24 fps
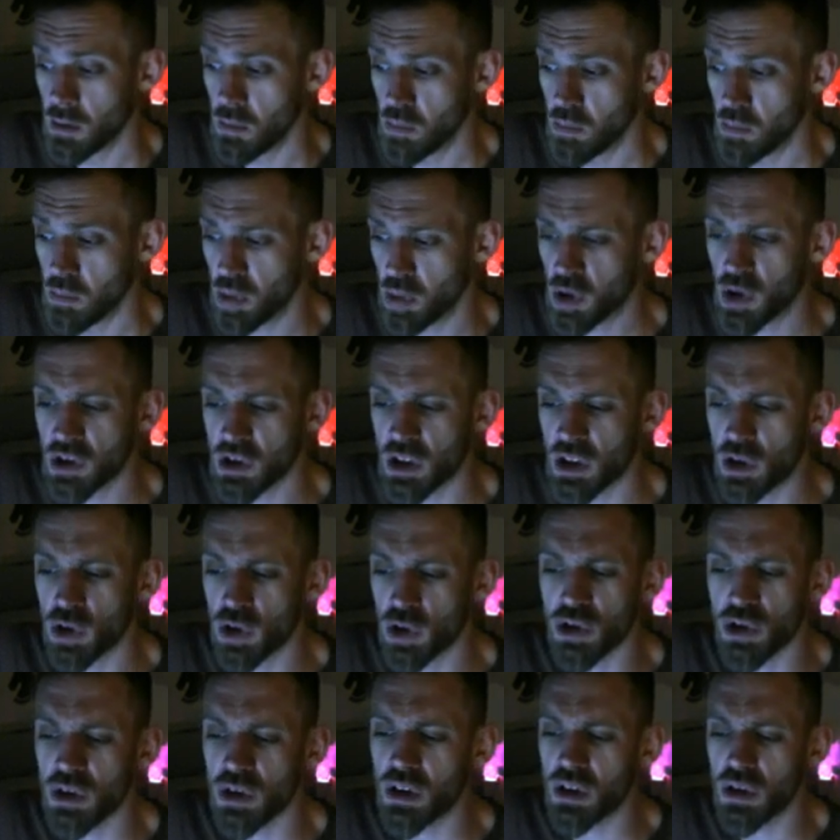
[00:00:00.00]
Because it
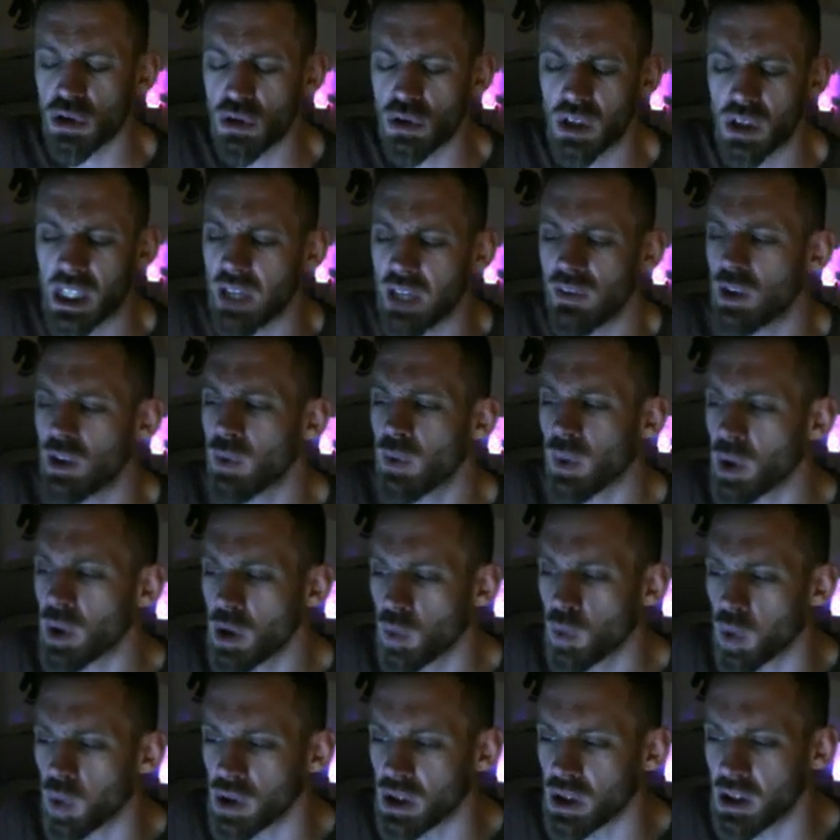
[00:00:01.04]
doesn't give you what you
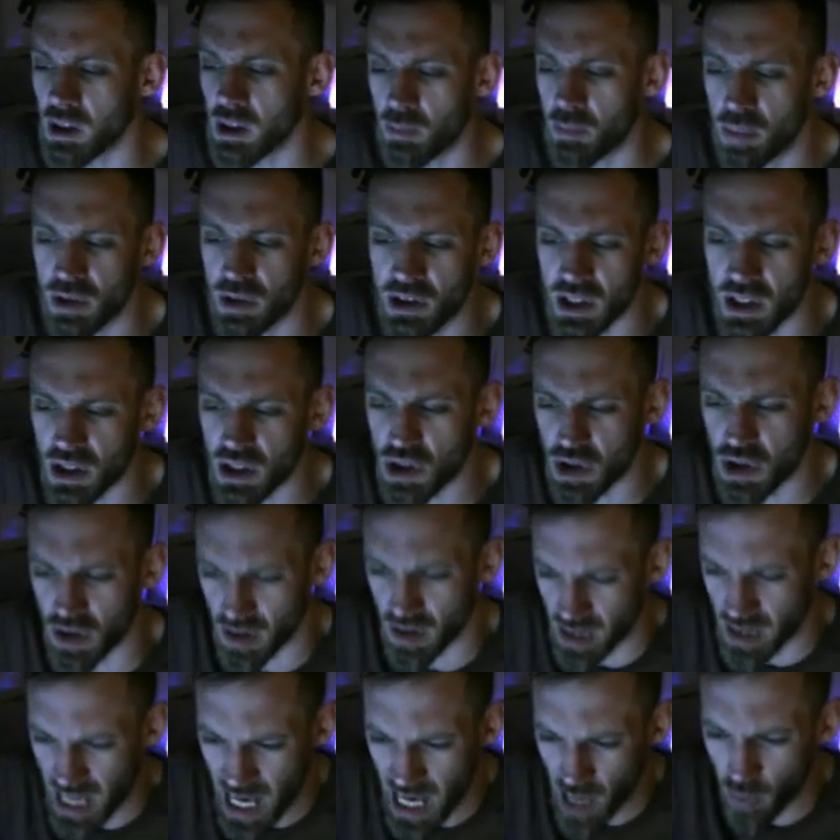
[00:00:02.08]
want in the position.
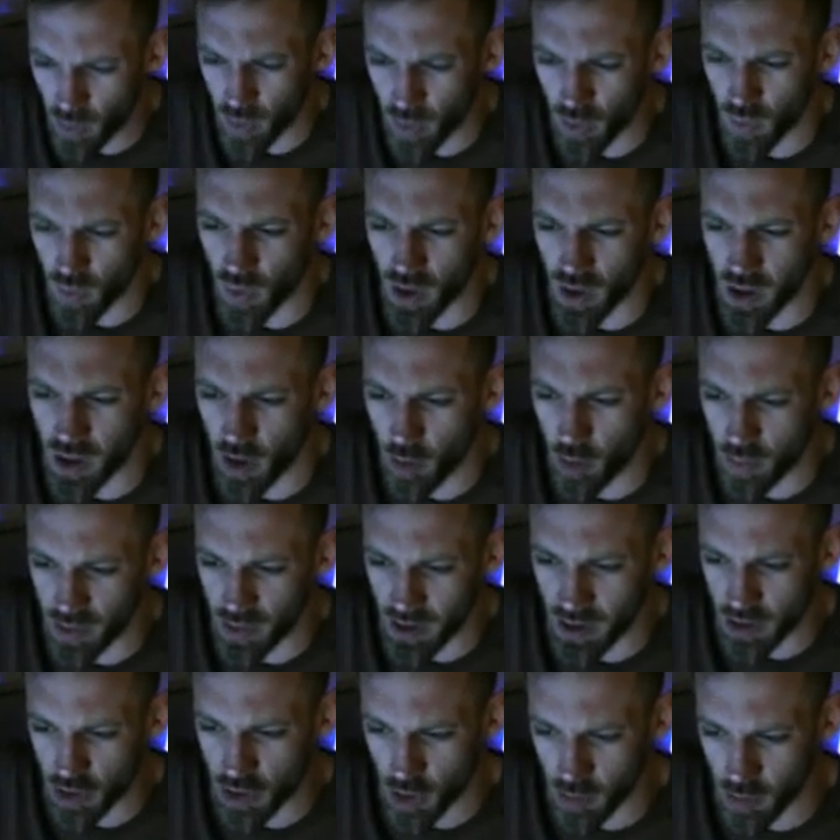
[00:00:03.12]
I wouldn't want to open
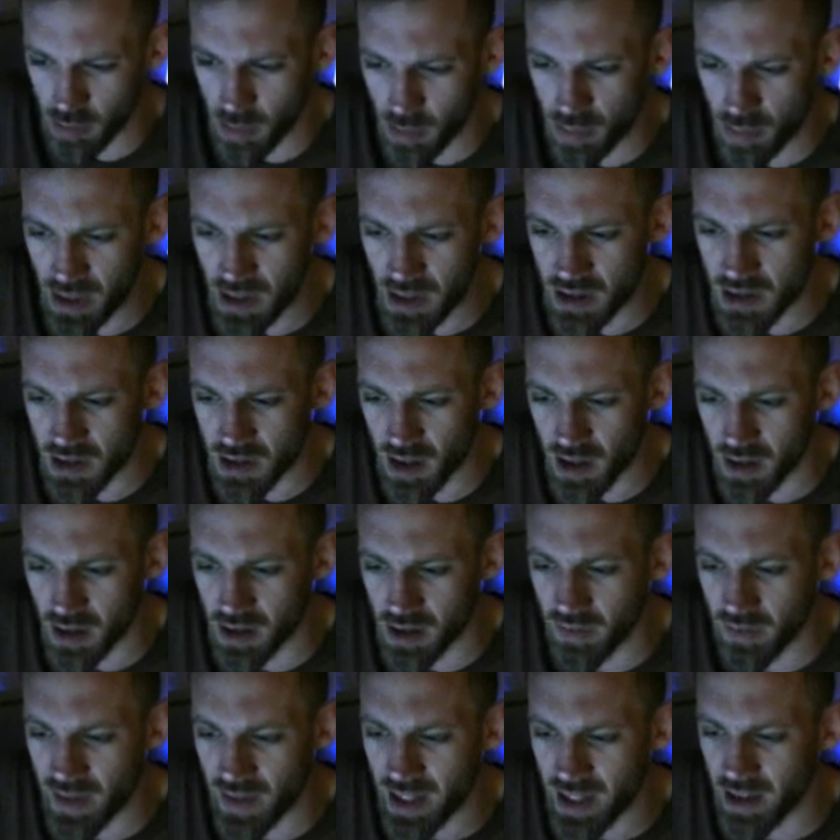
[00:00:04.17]
this up. My pieces aren't
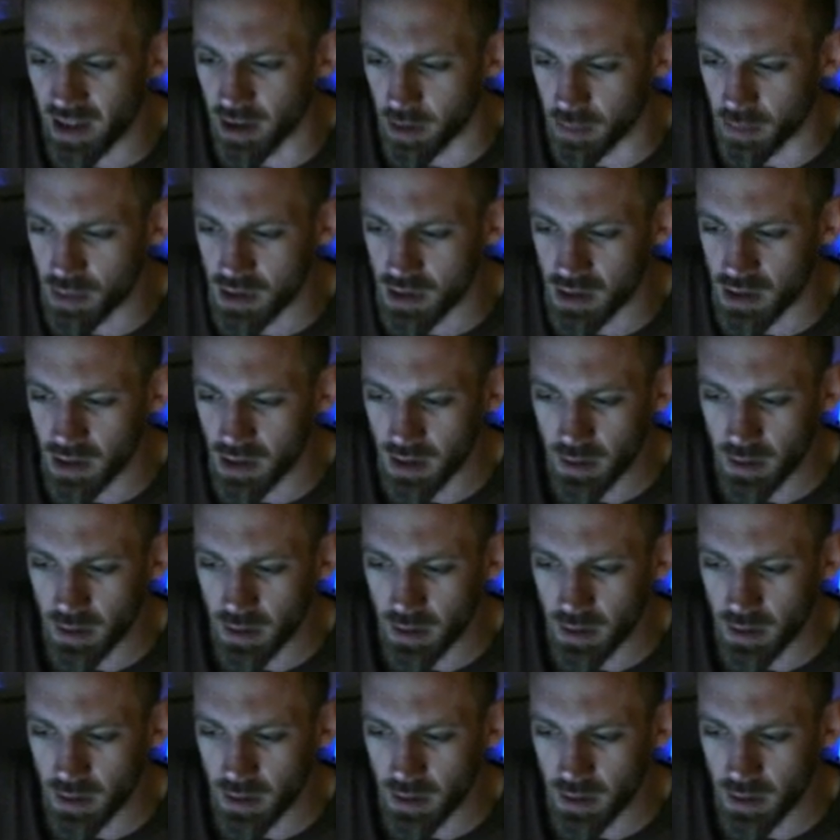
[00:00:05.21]
developed.